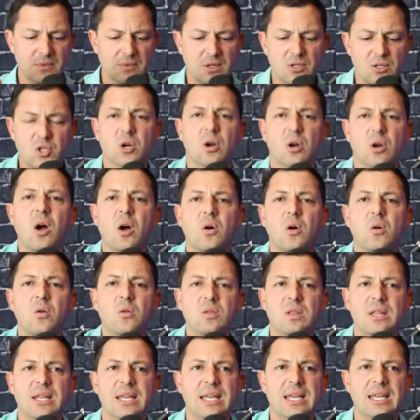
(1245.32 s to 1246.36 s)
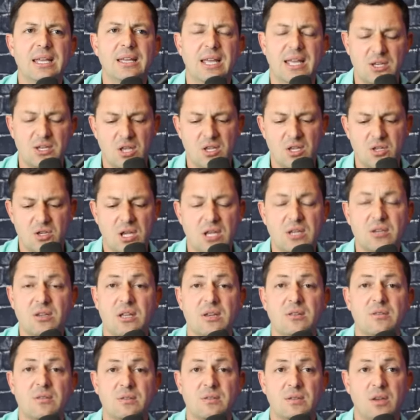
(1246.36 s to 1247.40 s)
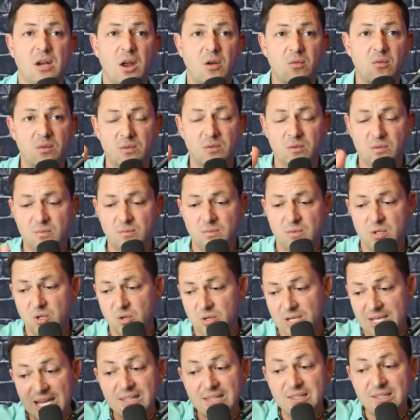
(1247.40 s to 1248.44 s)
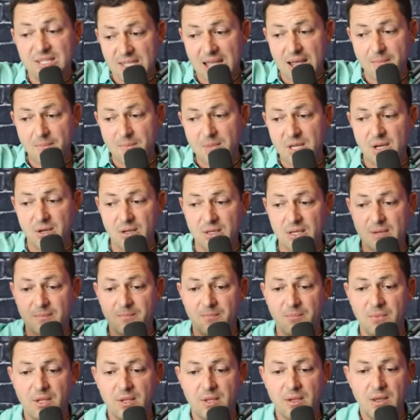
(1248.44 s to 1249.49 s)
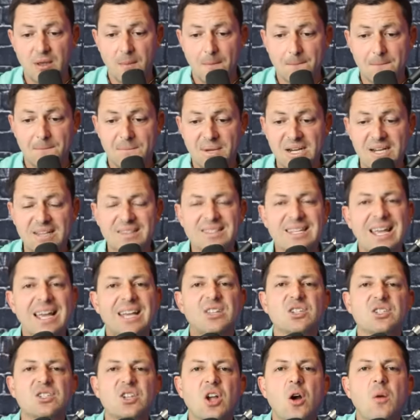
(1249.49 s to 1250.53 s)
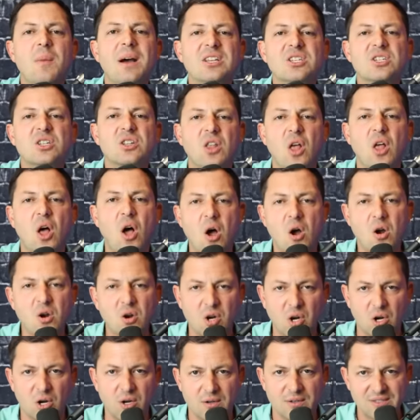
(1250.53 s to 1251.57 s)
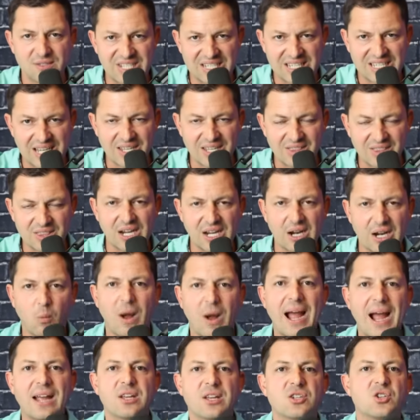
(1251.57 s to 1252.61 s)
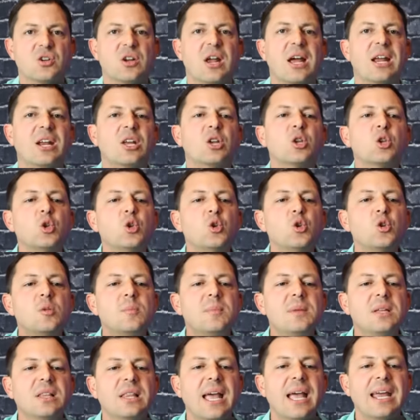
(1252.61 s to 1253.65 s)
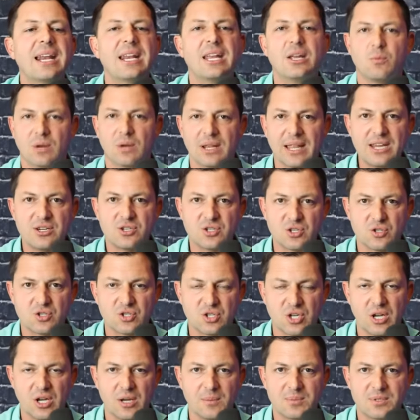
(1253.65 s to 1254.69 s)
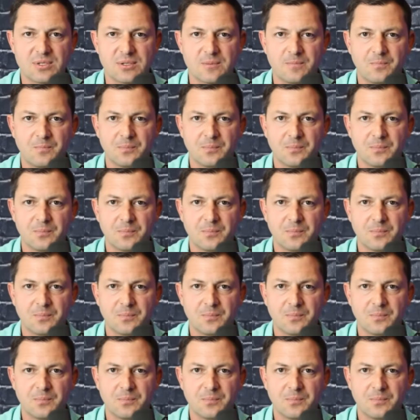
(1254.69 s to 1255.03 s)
You're only, and, and, and, and you know, you get to that million, but it takes so much longer to get there. Why? Because you're not accumulating relationships.